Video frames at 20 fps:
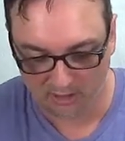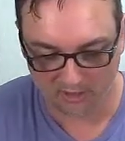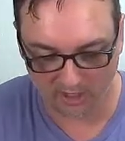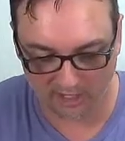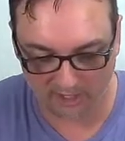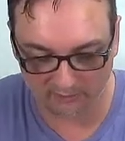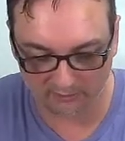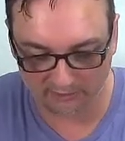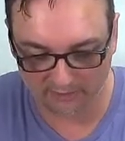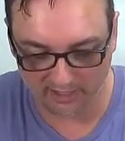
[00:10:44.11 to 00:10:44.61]

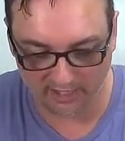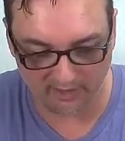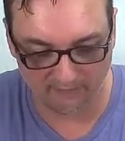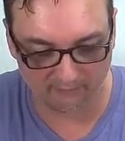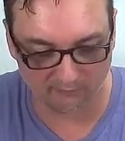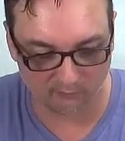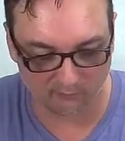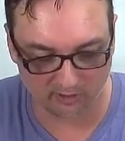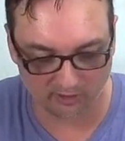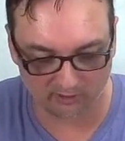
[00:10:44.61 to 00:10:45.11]
I only
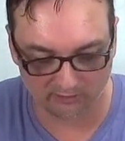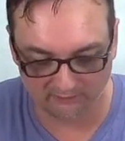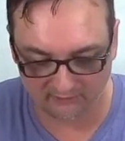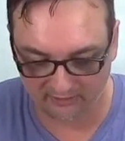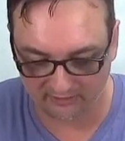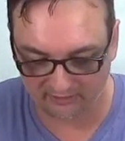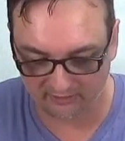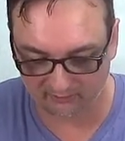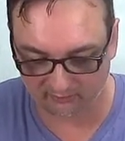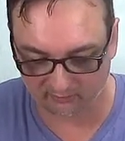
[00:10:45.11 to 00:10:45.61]
have one of
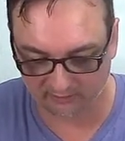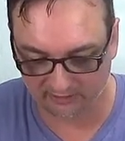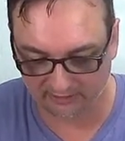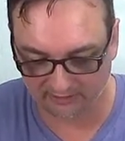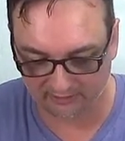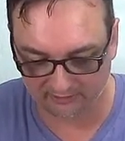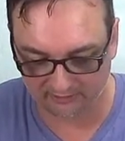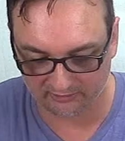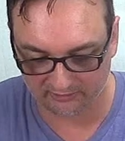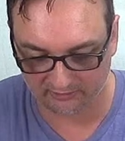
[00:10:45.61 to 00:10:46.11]
these
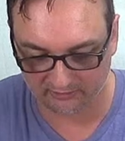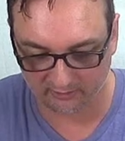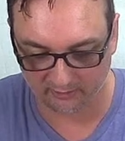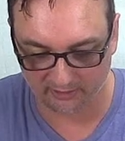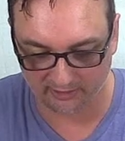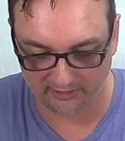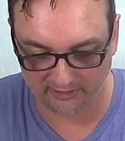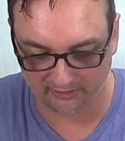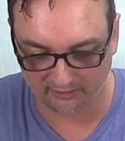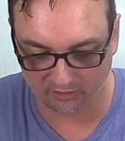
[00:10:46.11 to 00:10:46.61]
rings, so
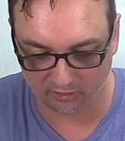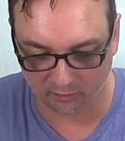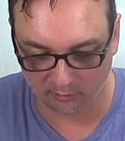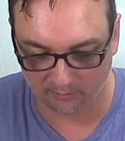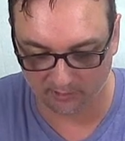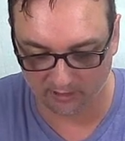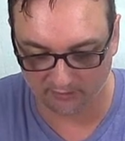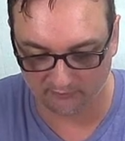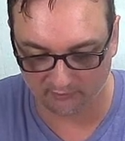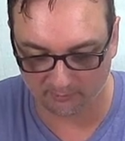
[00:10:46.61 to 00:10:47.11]
it is a little
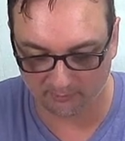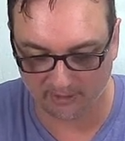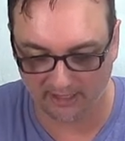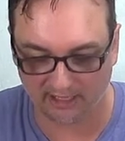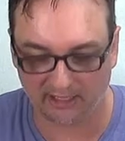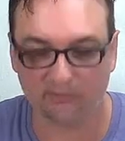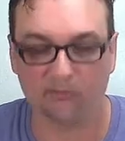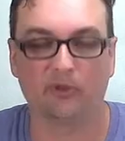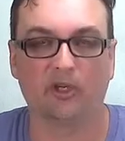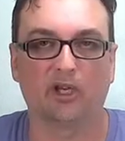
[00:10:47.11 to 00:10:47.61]
bit of a
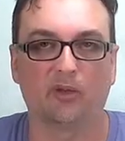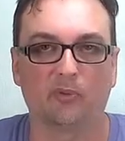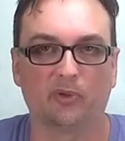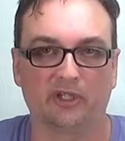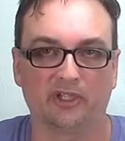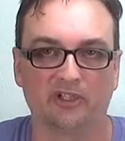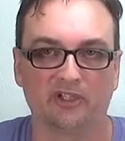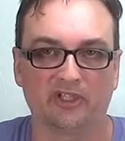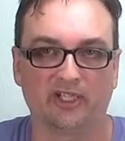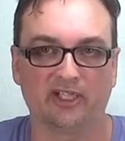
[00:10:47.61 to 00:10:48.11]
pain when I
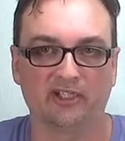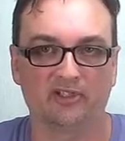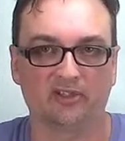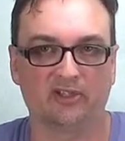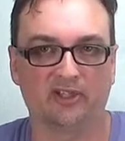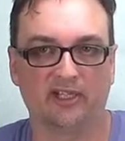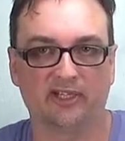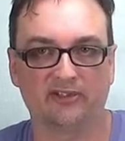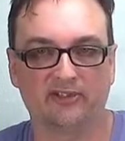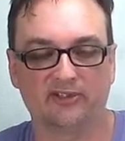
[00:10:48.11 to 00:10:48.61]
want to change
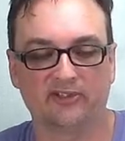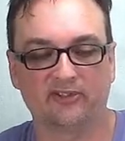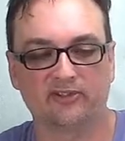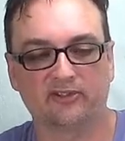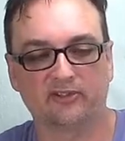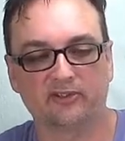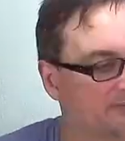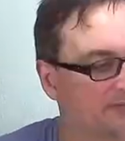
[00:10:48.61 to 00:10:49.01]
lenses.